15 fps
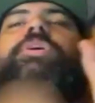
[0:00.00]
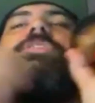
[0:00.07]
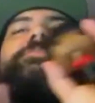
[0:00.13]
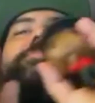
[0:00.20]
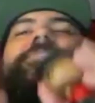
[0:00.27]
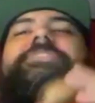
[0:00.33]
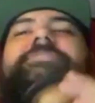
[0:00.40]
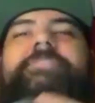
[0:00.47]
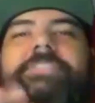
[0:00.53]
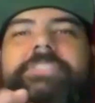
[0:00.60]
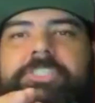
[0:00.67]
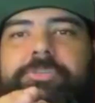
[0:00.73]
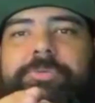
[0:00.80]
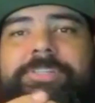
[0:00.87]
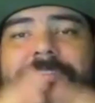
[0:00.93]
specific
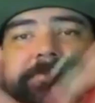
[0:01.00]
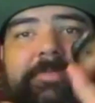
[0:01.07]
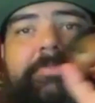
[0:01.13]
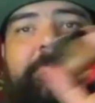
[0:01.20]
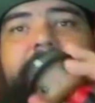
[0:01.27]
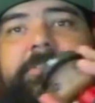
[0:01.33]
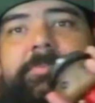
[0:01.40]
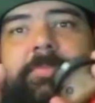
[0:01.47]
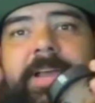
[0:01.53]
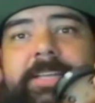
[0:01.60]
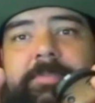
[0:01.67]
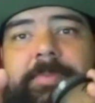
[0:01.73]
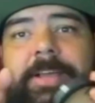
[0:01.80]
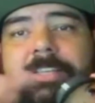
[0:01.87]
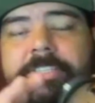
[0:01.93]
situation from this
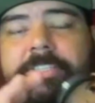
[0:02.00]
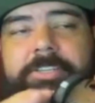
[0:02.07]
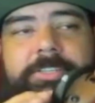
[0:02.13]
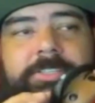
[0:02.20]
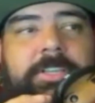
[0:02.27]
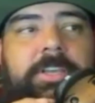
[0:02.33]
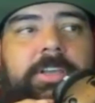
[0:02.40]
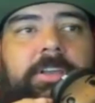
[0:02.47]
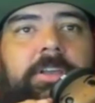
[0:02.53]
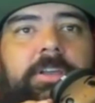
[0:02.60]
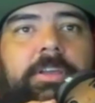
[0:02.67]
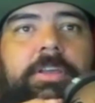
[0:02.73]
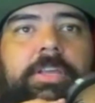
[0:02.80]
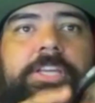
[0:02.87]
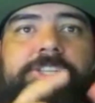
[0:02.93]
past Masters.
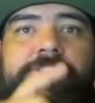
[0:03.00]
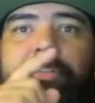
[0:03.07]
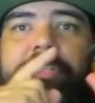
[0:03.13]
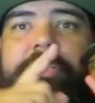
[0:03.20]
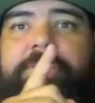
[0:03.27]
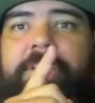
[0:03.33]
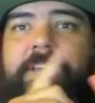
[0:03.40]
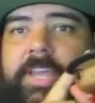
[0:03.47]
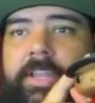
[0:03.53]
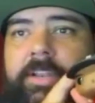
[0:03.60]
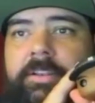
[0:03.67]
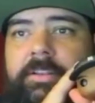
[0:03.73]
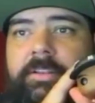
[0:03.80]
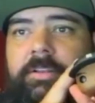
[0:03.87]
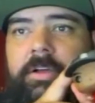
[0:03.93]
He shoots a
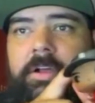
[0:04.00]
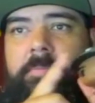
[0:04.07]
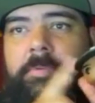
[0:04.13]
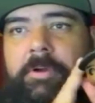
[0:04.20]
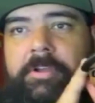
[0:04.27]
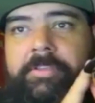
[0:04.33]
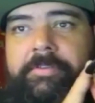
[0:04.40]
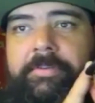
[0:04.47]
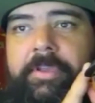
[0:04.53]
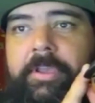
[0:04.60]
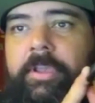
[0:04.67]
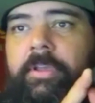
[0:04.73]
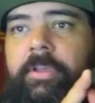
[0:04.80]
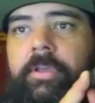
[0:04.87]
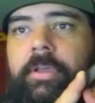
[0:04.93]
10 on a par
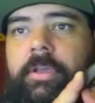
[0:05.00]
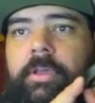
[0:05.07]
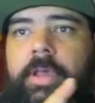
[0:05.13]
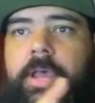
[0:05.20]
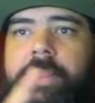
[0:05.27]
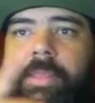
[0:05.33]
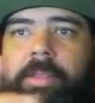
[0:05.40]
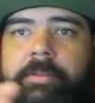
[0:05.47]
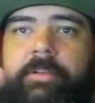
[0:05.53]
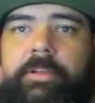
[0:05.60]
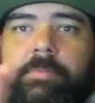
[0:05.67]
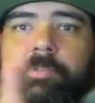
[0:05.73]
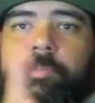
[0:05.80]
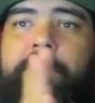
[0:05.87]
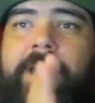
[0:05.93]
3, and then
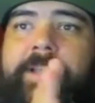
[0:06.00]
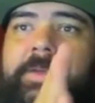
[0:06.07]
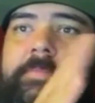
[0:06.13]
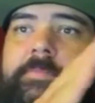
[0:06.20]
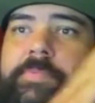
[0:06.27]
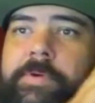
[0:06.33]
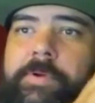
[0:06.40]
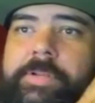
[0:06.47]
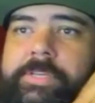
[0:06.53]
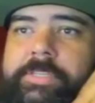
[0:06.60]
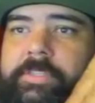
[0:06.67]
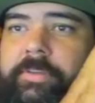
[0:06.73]
comes back and birdies the